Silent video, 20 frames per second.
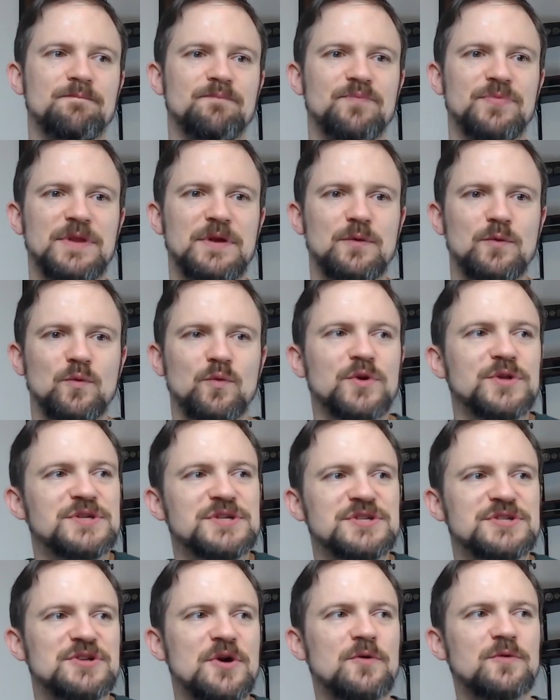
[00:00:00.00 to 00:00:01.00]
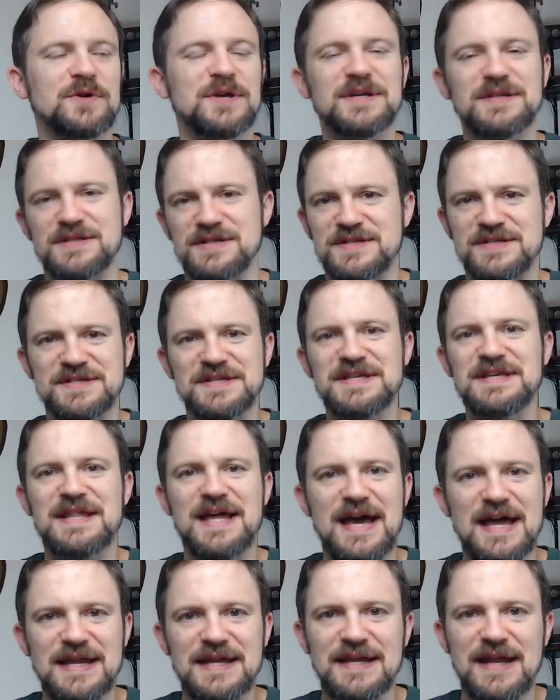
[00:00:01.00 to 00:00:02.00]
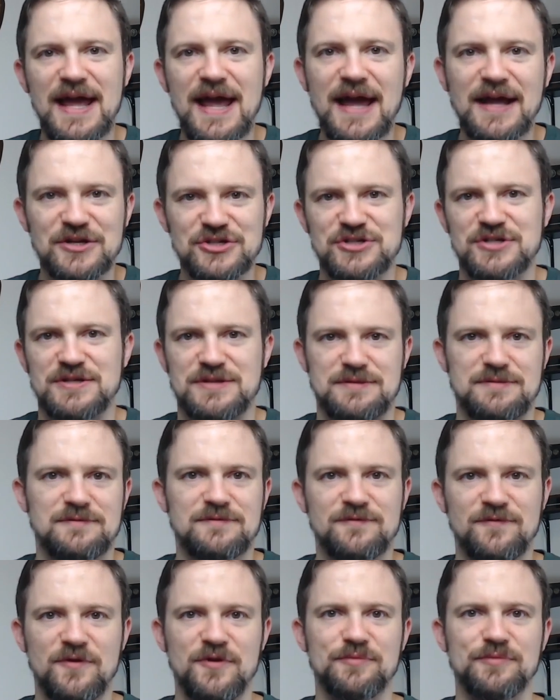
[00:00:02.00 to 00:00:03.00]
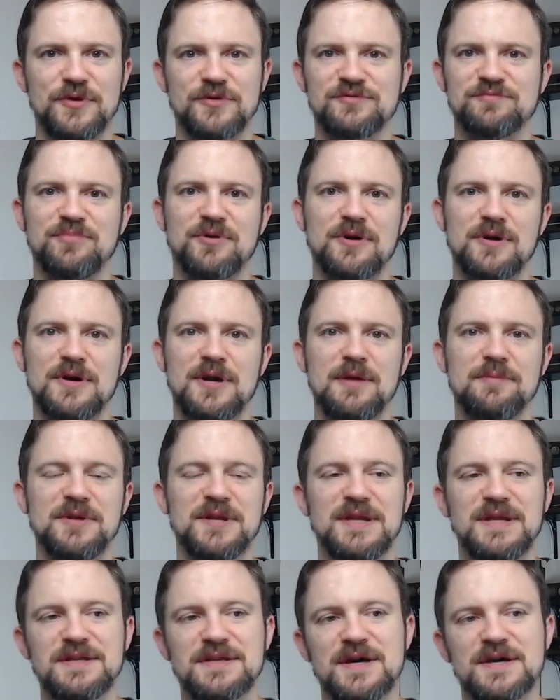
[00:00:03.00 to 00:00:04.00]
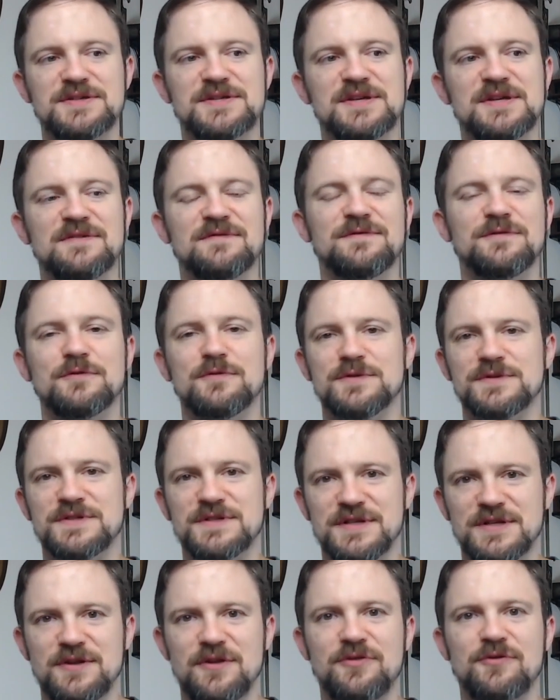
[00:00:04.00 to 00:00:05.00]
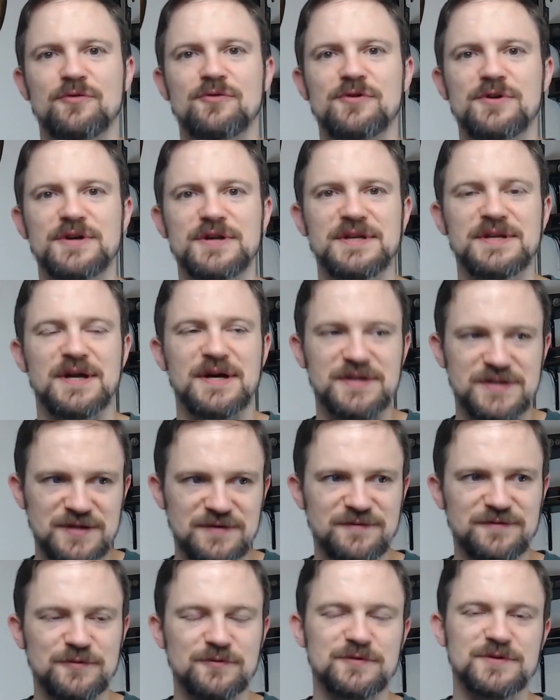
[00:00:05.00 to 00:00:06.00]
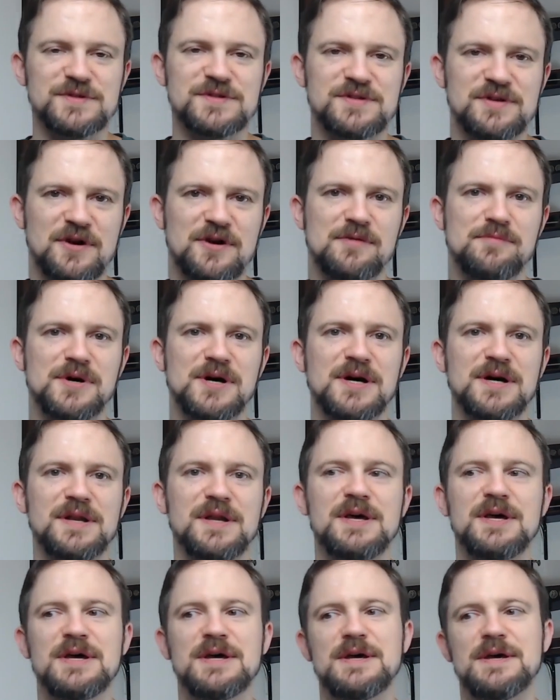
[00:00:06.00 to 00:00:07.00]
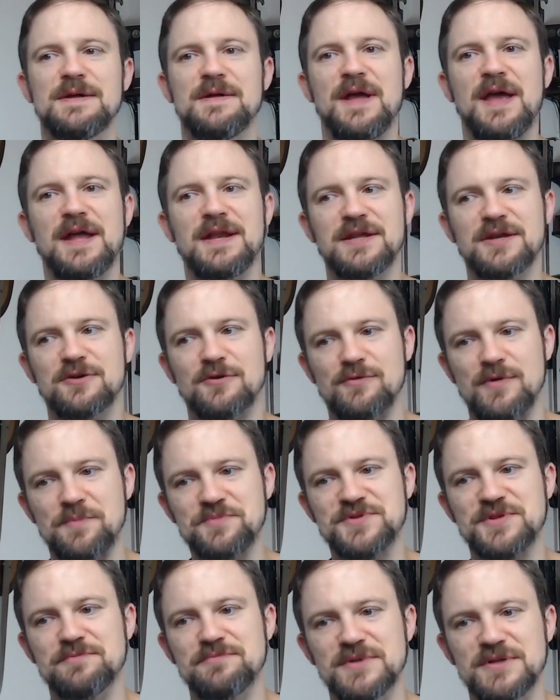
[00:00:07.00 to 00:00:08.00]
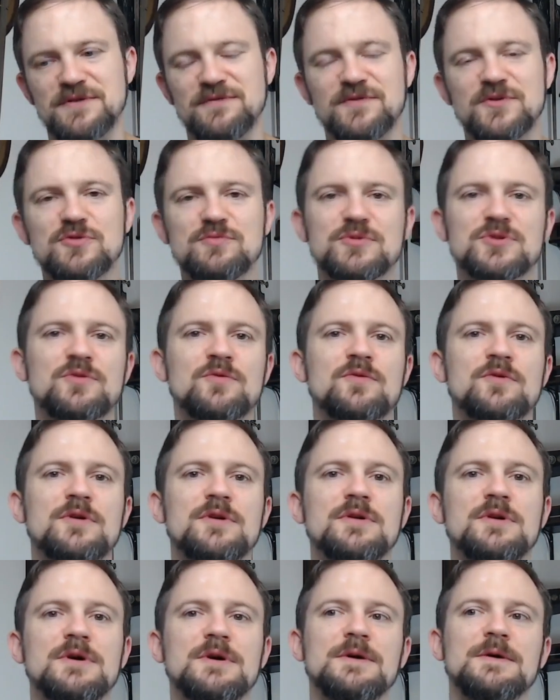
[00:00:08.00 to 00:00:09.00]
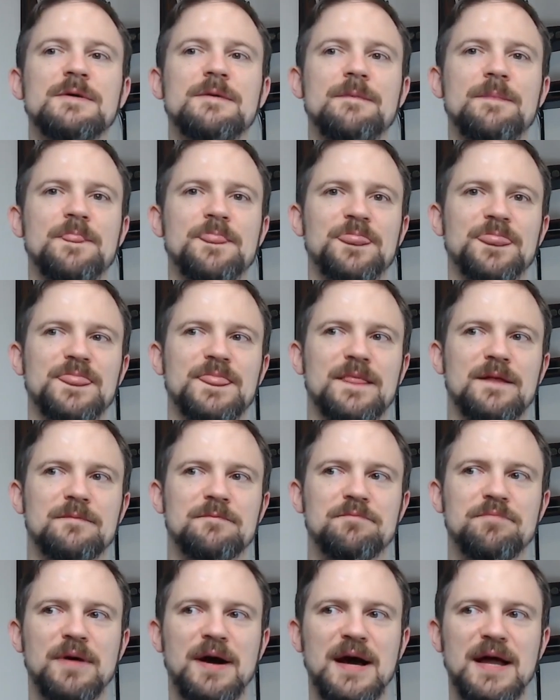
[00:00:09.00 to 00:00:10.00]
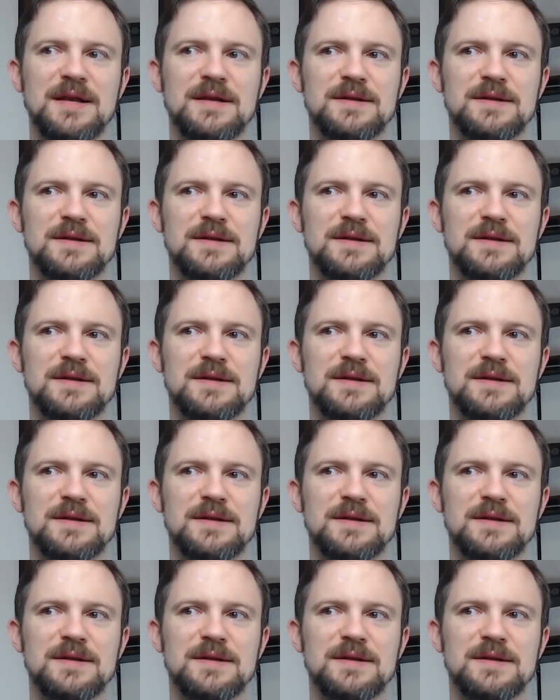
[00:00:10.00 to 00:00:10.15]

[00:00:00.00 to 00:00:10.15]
we just don't get to see that in action for the most part. I mean, he does influence Denethor and he does influence Saruman and he corrupts the men of Numenor, but